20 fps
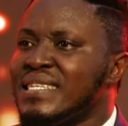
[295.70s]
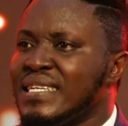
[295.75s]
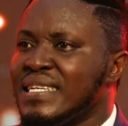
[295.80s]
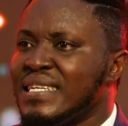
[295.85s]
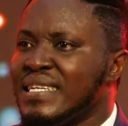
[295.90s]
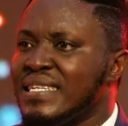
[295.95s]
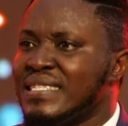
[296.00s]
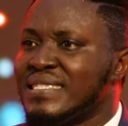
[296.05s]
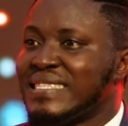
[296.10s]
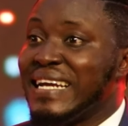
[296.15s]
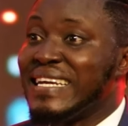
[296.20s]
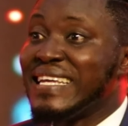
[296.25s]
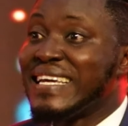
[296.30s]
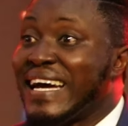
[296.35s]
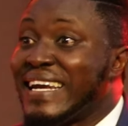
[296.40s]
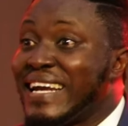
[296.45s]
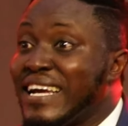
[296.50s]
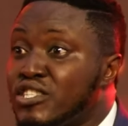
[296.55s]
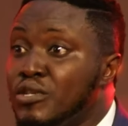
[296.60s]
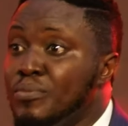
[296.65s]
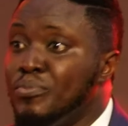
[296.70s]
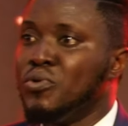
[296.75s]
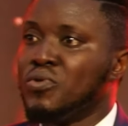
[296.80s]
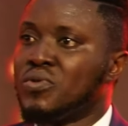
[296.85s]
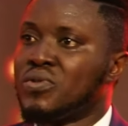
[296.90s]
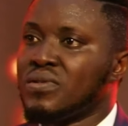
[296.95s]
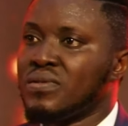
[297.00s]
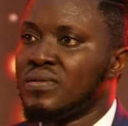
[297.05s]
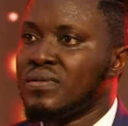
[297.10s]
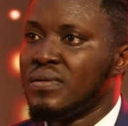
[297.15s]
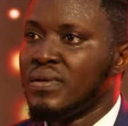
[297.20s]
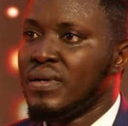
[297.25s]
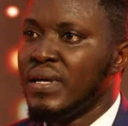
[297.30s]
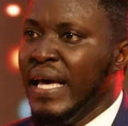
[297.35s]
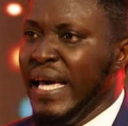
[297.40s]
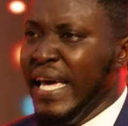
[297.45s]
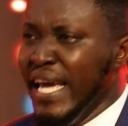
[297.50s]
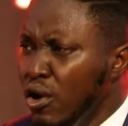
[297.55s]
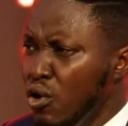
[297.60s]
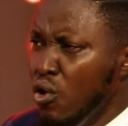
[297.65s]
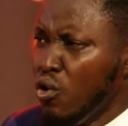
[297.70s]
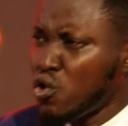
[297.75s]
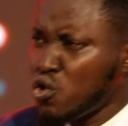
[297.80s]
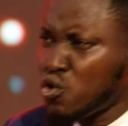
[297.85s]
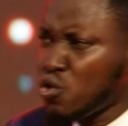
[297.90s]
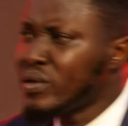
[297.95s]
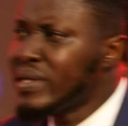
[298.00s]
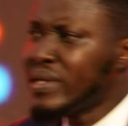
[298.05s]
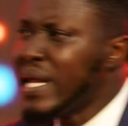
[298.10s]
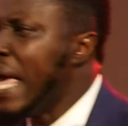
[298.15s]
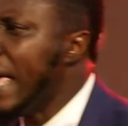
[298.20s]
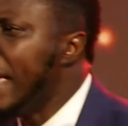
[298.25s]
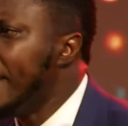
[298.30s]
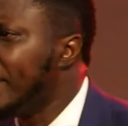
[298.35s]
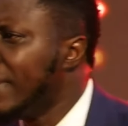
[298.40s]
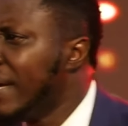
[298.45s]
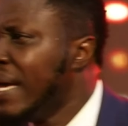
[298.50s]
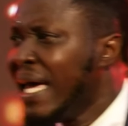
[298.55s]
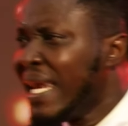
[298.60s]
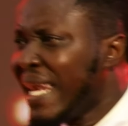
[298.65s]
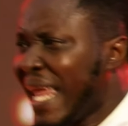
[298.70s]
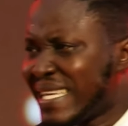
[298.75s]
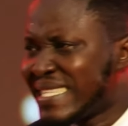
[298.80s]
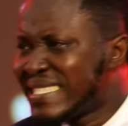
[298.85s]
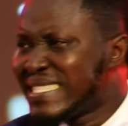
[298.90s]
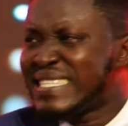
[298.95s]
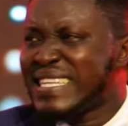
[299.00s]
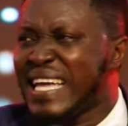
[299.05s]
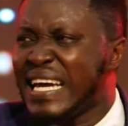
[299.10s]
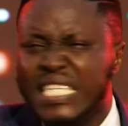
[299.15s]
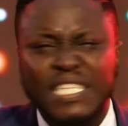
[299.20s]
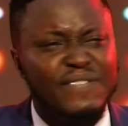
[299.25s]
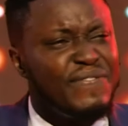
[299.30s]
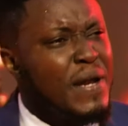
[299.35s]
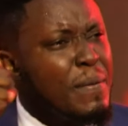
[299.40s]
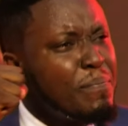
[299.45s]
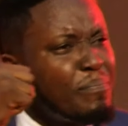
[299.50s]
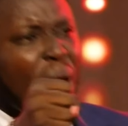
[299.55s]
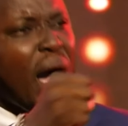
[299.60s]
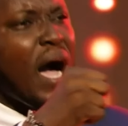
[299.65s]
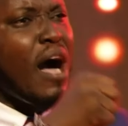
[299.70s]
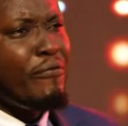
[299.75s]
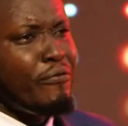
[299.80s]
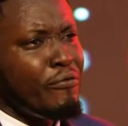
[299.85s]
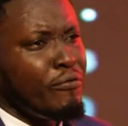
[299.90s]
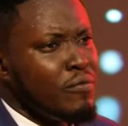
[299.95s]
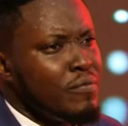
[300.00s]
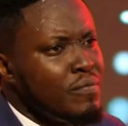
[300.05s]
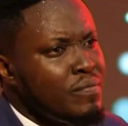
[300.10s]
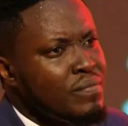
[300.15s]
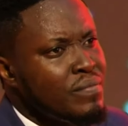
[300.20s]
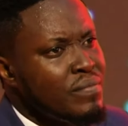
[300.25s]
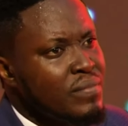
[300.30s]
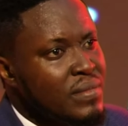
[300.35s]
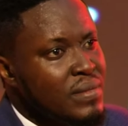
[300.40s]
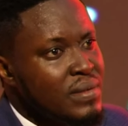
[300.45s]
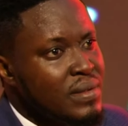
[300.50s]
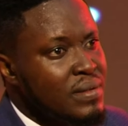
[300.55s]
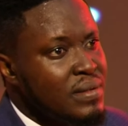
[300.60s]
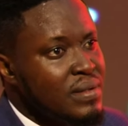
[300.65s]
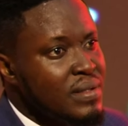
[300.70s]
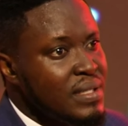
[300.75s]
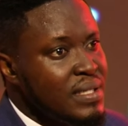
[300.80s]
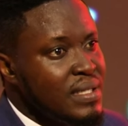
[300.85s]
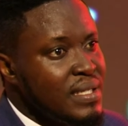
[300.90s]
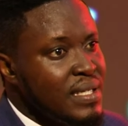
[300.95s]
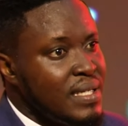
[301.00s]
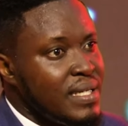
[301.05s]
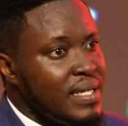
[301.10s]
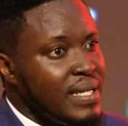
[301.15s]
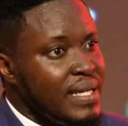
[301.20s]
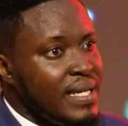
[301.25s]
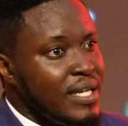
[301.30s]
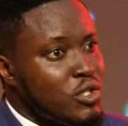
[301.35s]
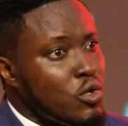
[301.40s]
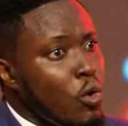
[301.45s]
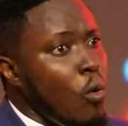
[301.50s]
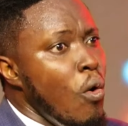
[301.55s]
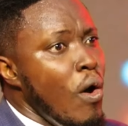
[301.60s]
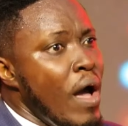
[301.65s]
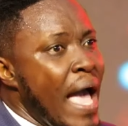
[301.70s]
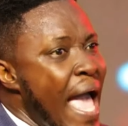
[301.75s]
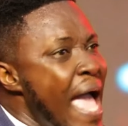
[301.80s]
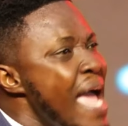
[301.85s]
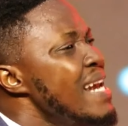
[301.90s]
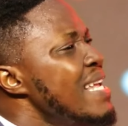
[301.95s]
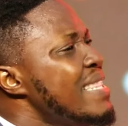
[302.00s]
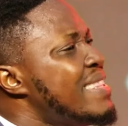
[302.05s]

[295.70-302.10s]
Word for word: that they can attribute. It looks to them like Satan is very powerful. So anything that